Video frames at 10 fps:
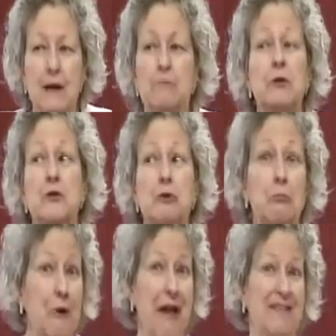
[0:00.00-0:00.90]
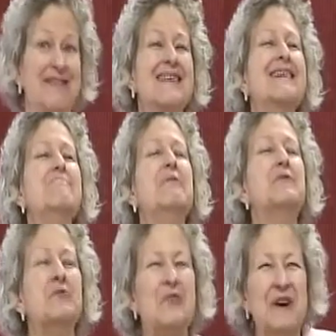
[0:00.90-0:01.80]
Breathes your breath,
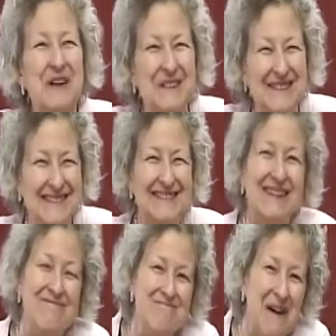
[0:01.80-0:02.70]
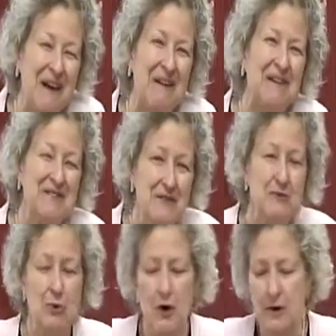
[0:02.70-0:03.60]
beats your heart, my heart,
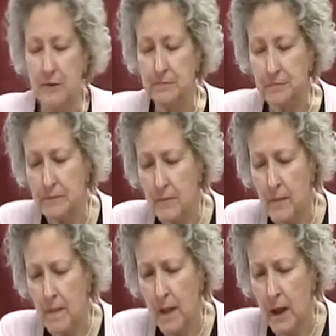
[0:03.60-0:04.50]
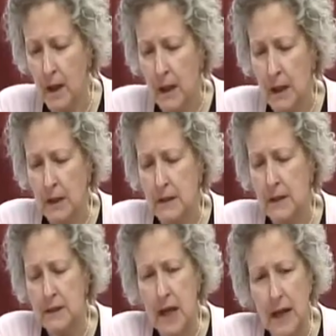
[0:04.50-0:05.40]
your heart.
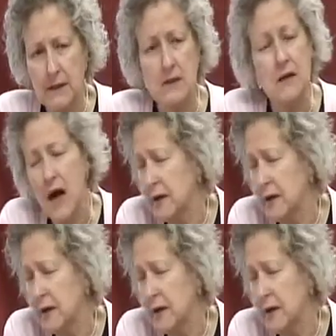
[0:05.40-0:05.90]
This God does not